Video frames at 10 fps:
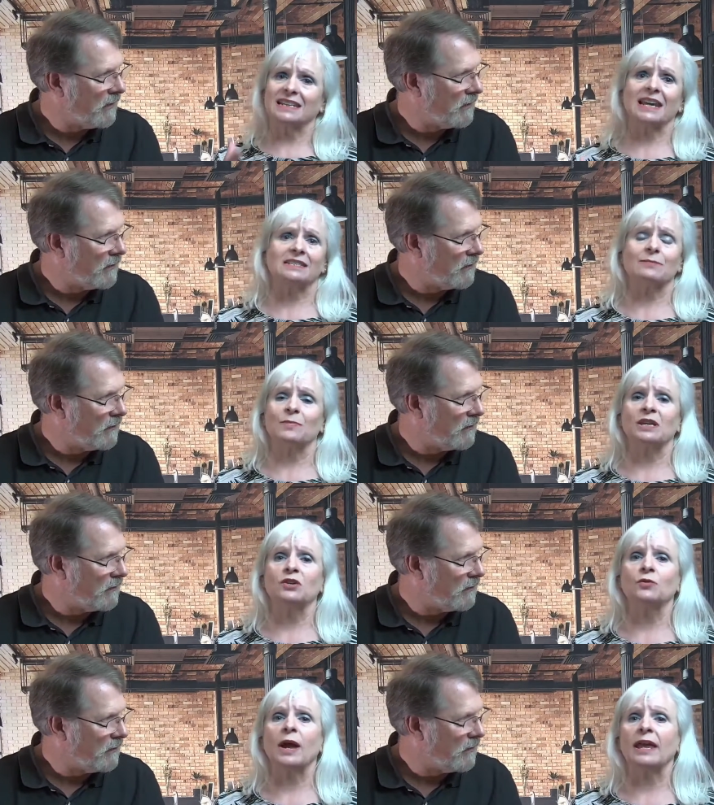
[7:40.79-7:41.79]
Speaker 1: get to meet you.
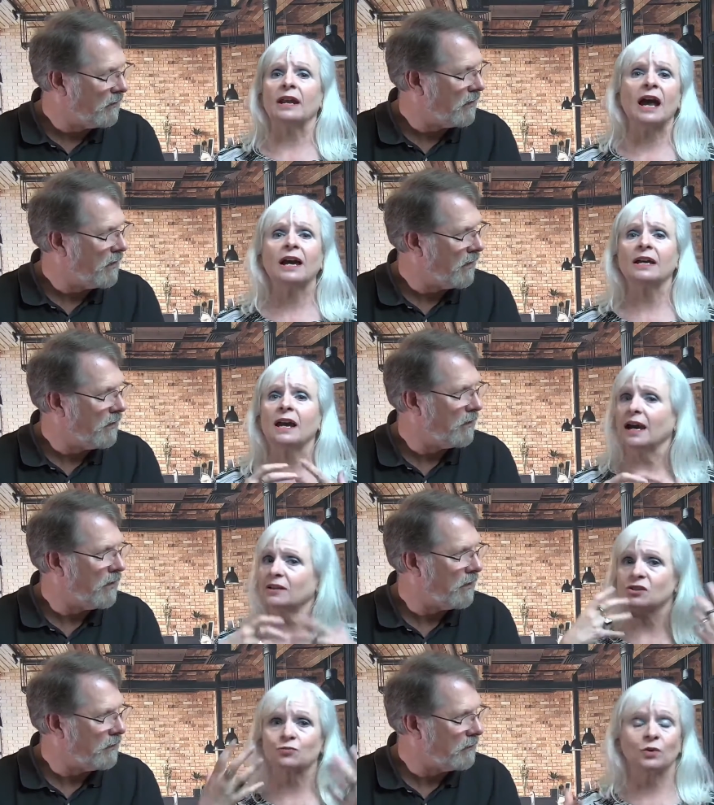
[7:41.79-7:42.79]
And I, I
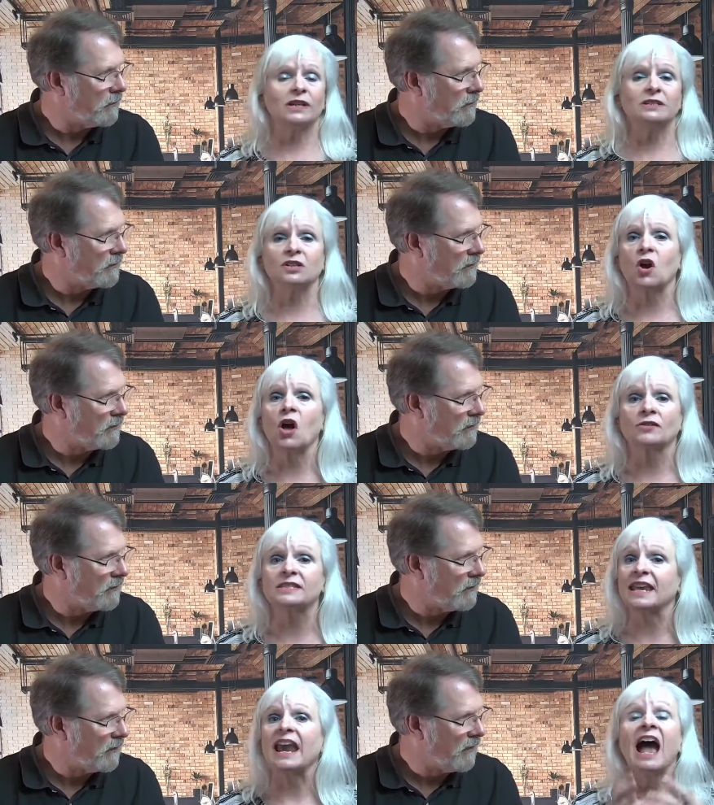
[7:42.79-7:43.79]
just wanted to call and
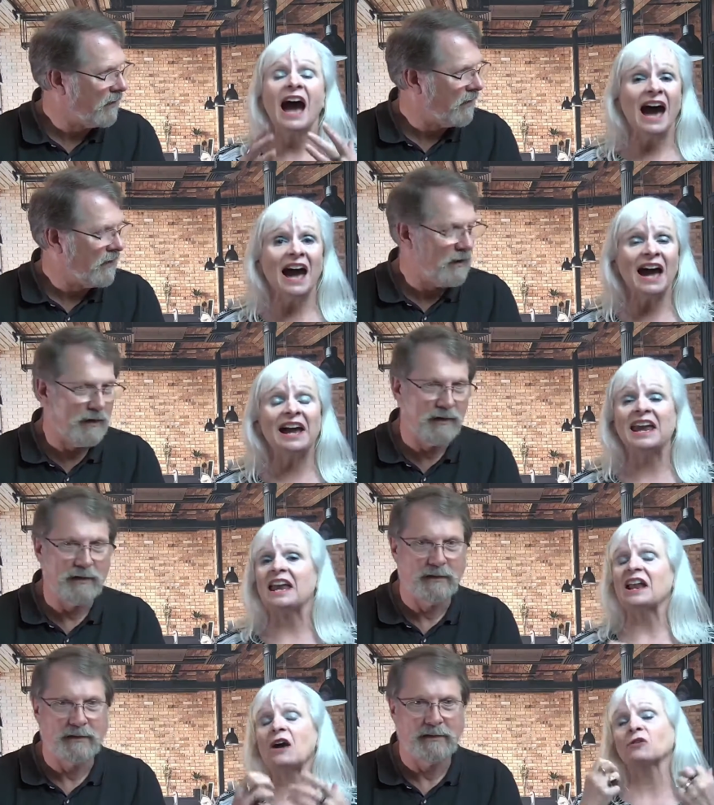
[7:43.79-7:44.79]
say hi and
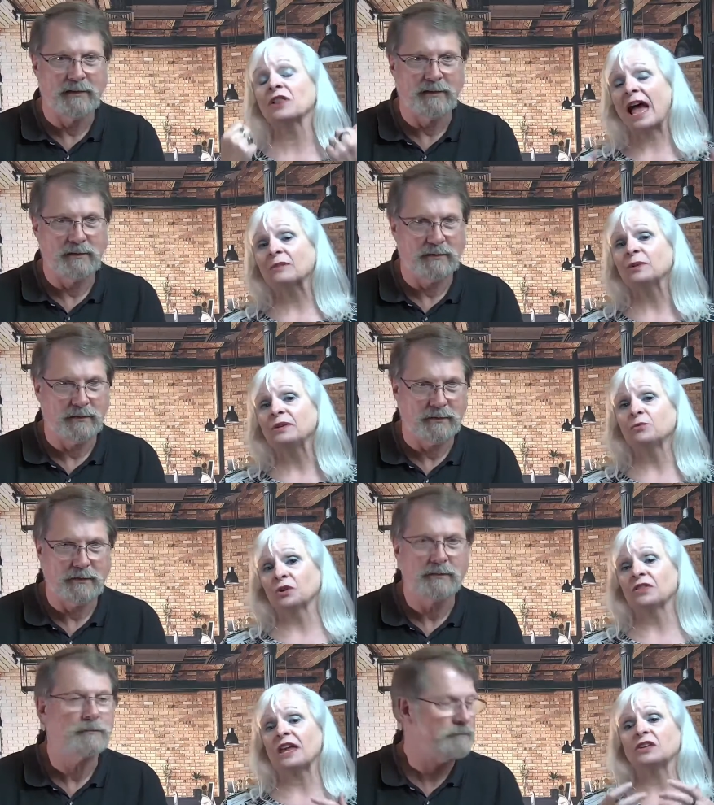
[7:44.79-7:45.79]
how glad we were
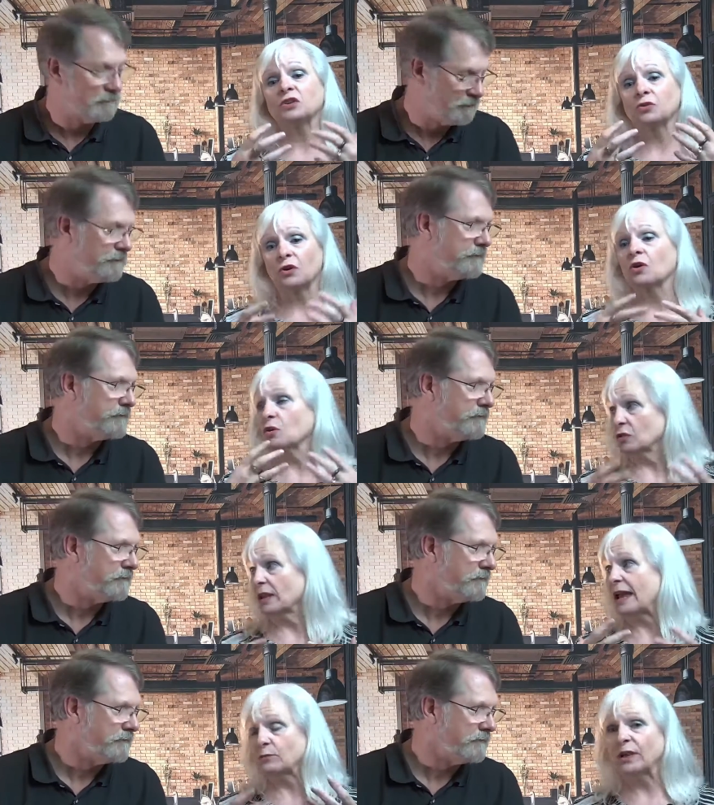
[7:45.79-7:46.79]
that you're, or
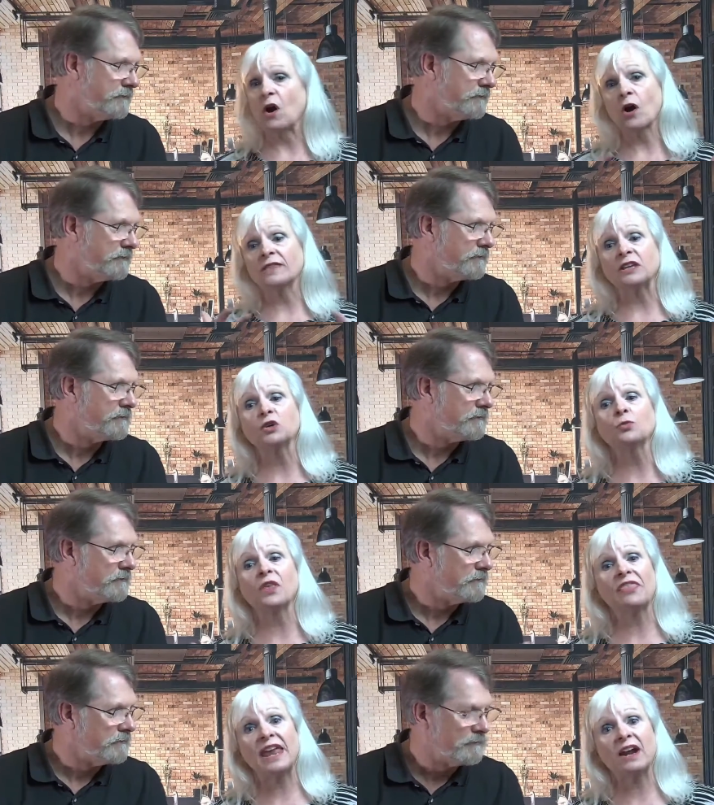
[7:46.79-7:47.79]
glad we are that you were
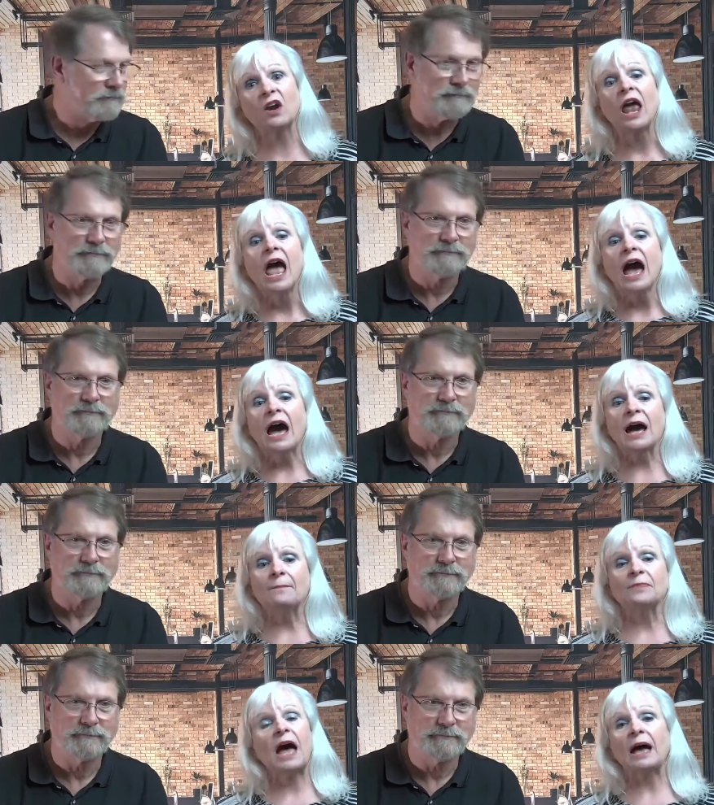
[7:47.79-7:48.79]
there. Um,
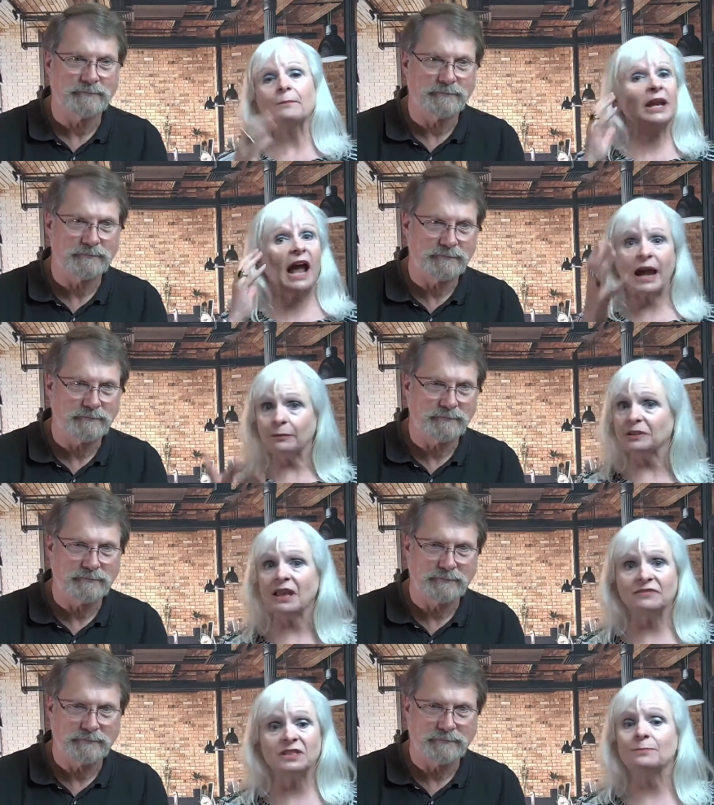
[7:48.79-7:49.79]
I, but I would love
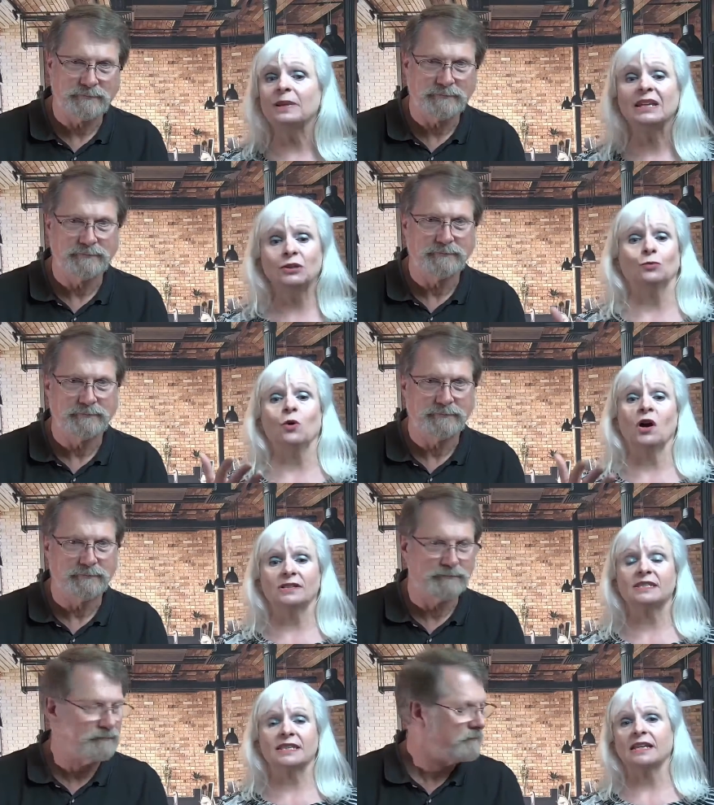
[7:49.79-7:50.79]
to meet you on
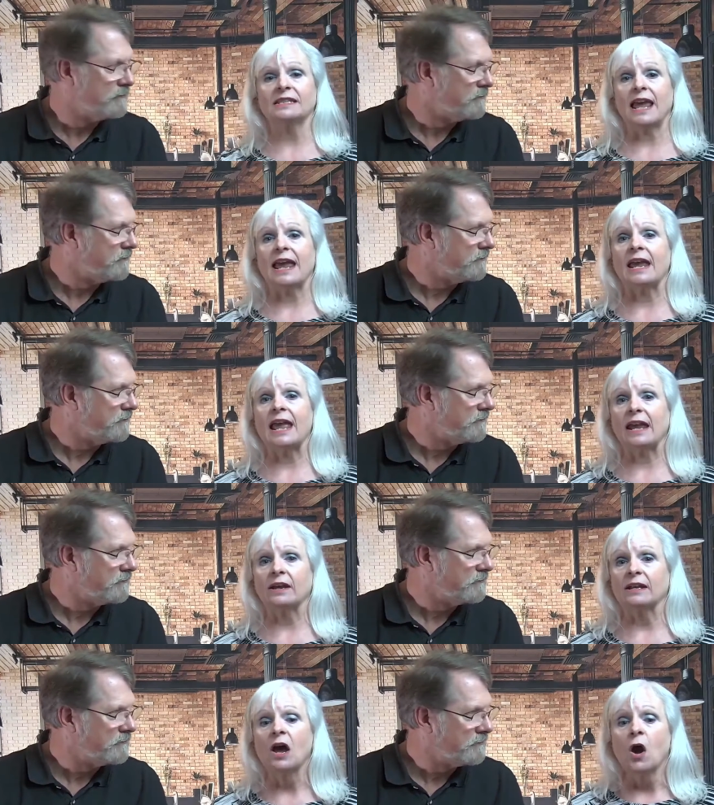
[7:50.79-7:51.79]
Sunday and,
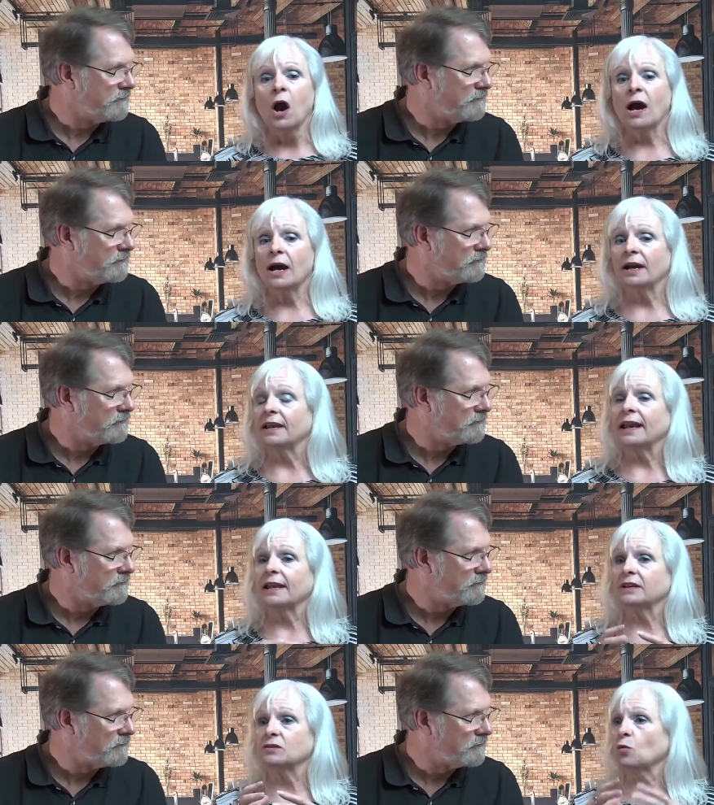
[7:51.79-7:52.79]
uh,
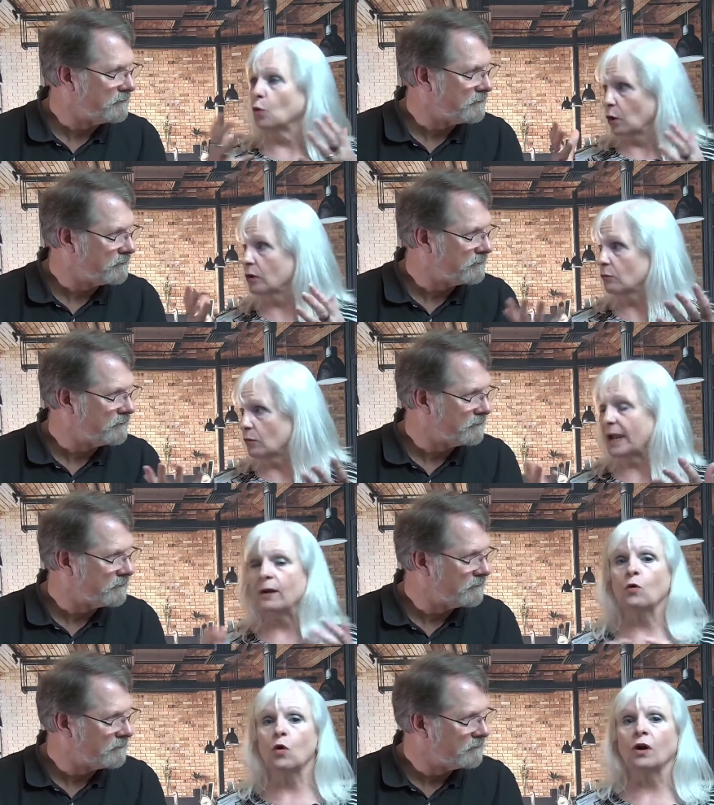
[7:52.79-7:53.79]
and, or, right,
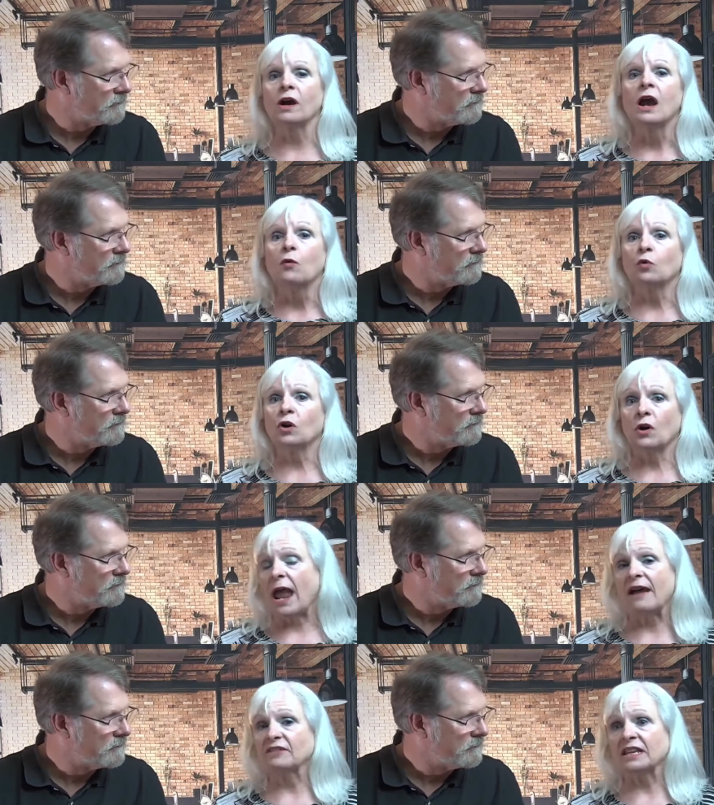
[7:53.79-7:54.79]
or we're
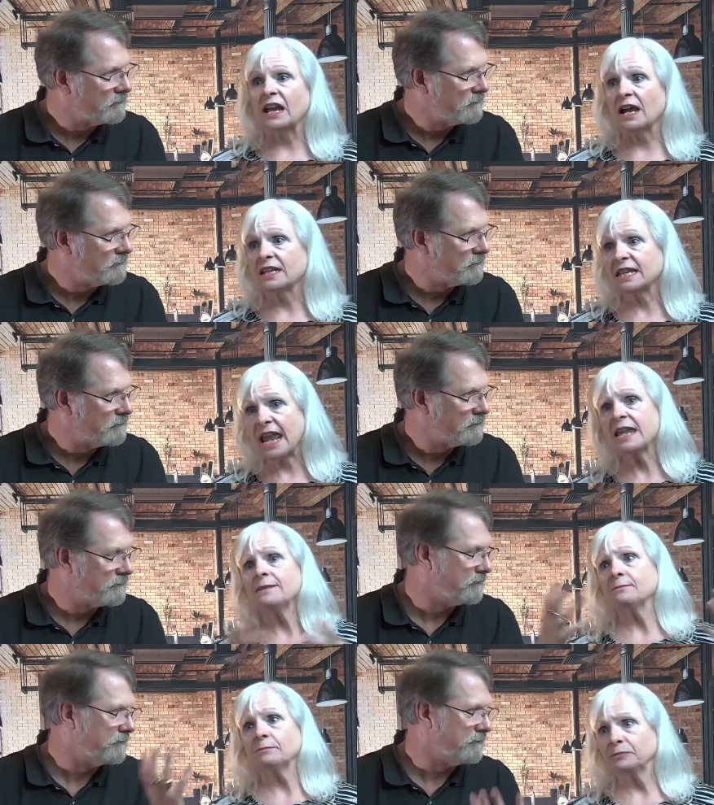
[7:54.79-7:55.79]
having a
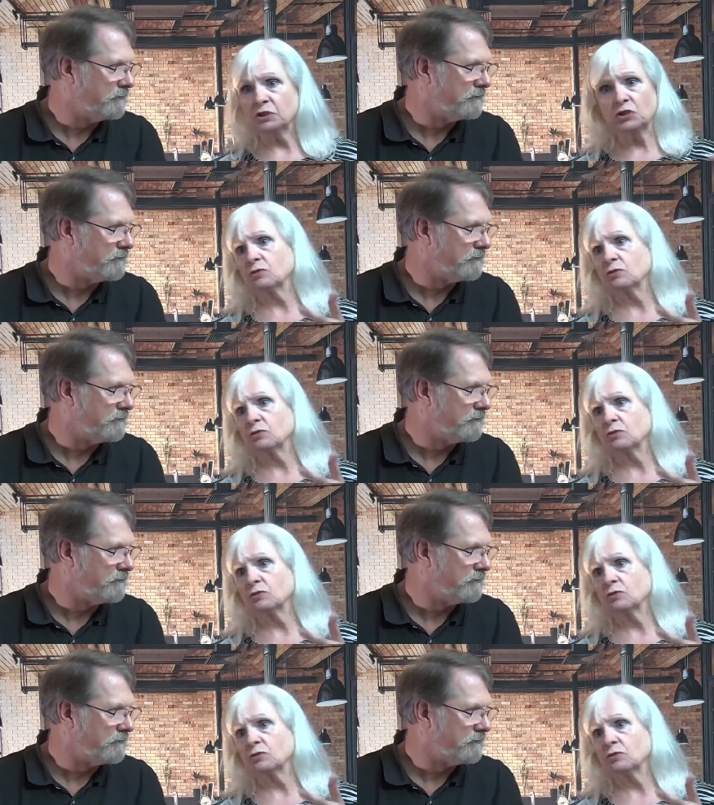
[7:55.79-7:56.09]
game